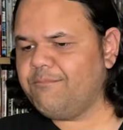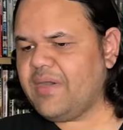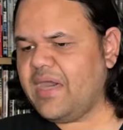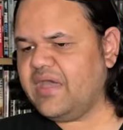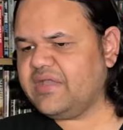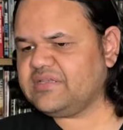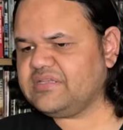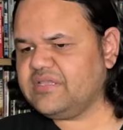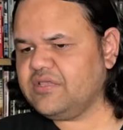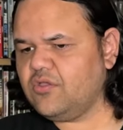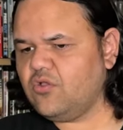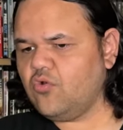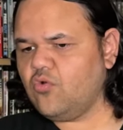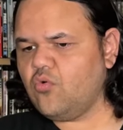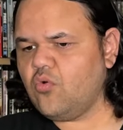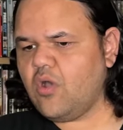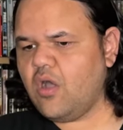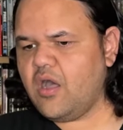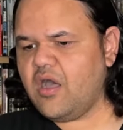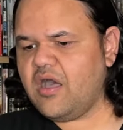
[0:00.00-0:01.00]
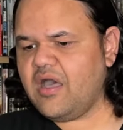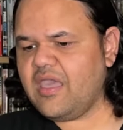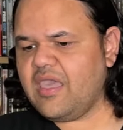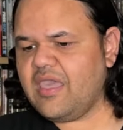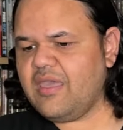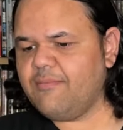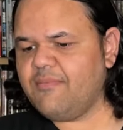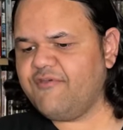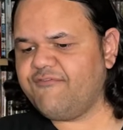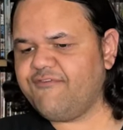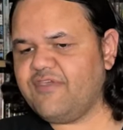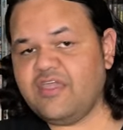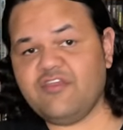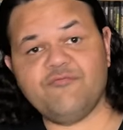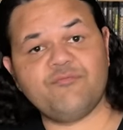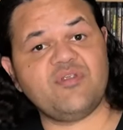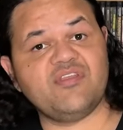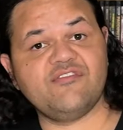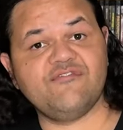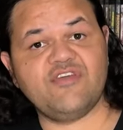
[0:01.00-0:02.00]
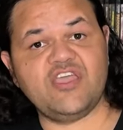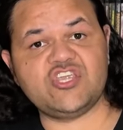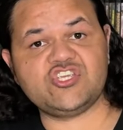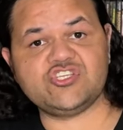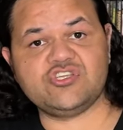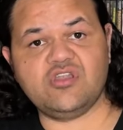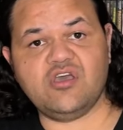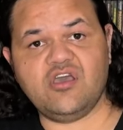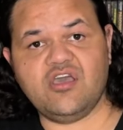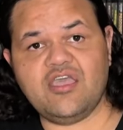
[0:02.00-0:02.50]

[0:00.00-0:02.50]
But I am a fan of preservation.